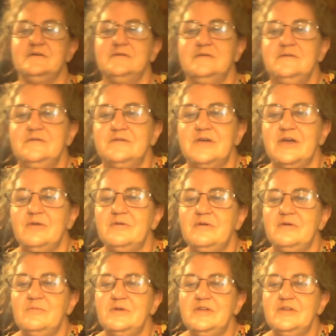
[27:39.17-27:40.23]
Okay, we don't
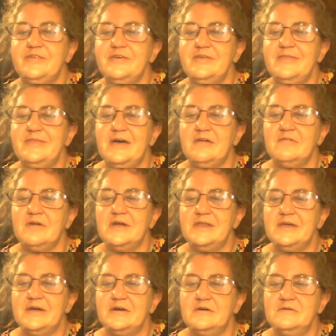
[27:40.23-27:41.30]
want to see that right
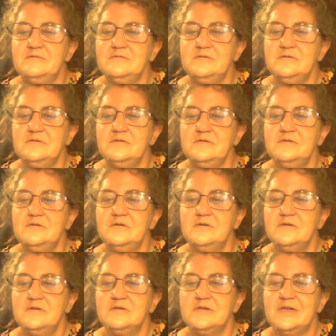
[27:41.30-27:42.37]
now.
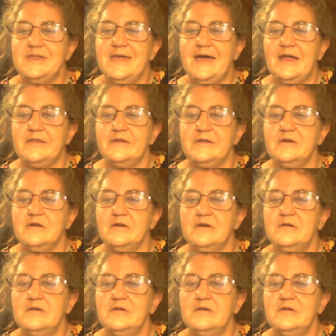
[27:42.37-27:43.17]
Get out of there.